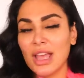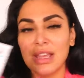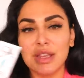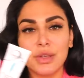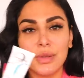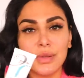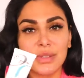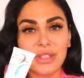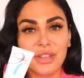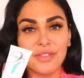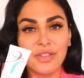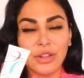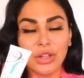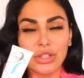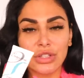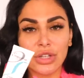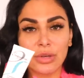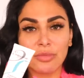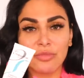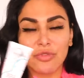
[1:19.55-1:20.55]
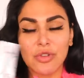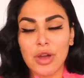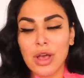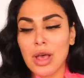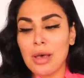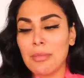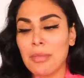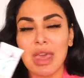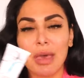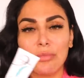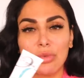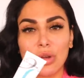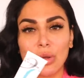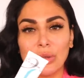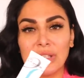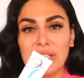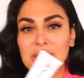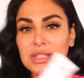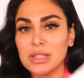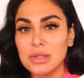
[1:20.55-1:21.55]
I used the Filaderme from
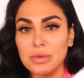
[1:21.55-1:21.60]
Embryolisse.